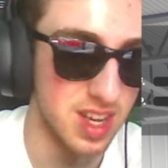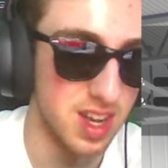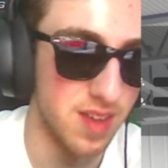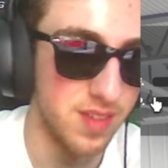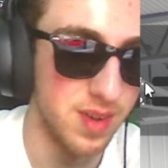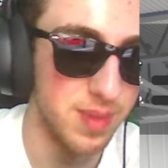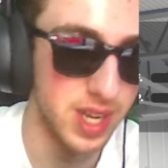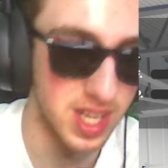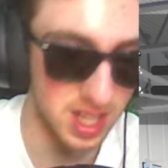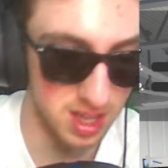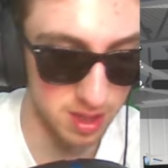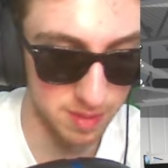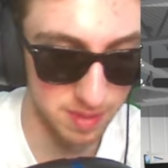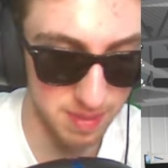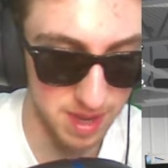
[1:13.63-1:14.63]
I'm gonna make it a
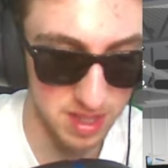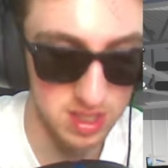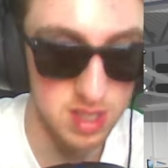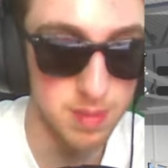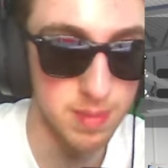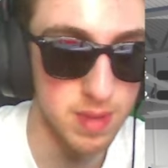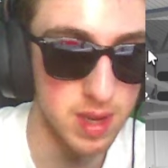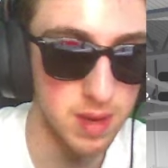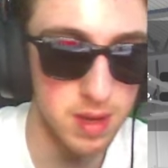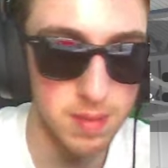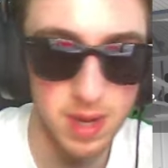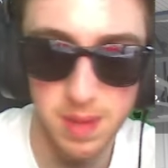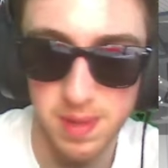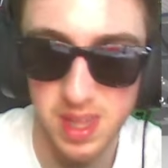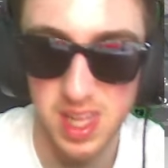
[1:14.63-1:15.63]
little bit bouncy. You
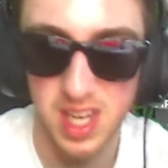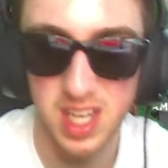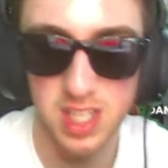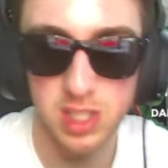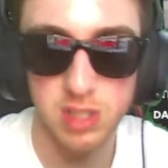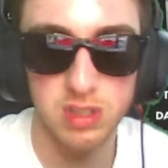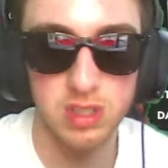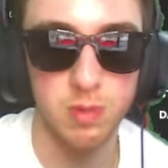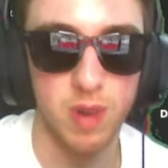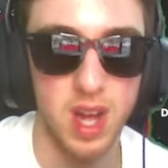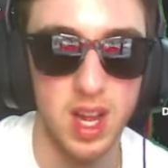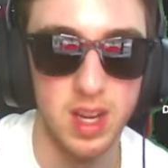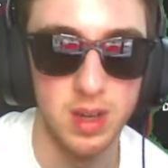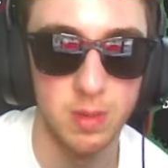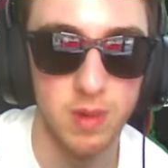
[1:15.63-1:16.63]
might be thinking, JoJe,
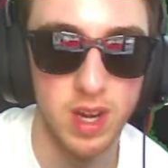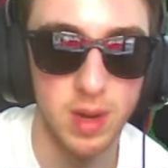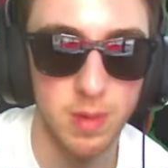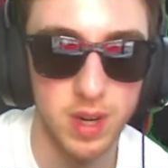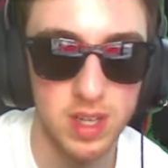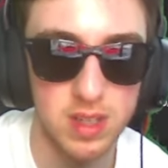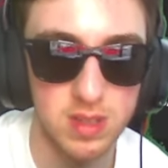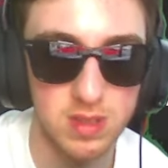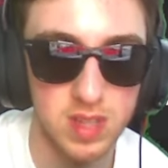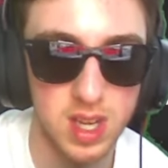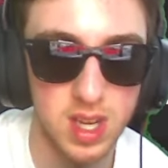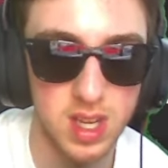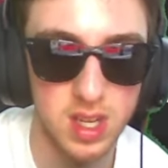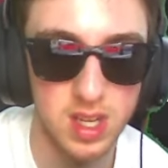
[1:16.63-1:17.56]
why? Why why are you doing that?